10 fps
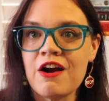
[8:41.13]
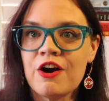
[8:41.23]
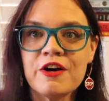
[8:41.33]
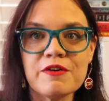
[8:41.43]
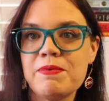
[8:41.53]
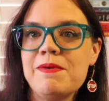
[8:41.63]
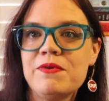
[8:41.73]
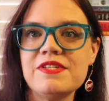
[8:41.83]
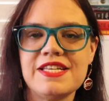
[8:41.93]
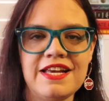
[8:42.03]
hurt
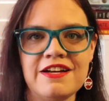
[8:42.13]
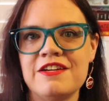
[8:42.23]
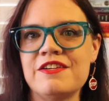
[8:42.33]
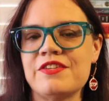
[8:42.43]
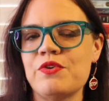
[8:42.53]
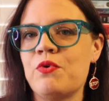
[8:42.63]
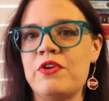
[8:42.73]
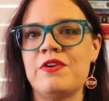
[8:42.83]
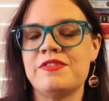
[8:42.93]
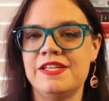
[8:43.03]
people's ears
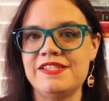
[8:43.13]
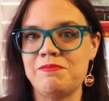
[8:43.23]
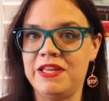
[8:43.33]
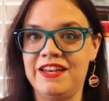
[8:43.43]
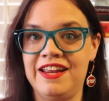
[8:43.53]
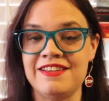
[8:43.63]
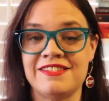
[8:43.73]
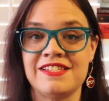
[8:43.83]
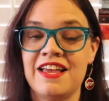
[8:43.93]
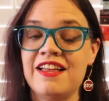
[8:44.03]
or their
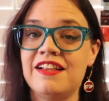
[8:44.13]
sensibilities,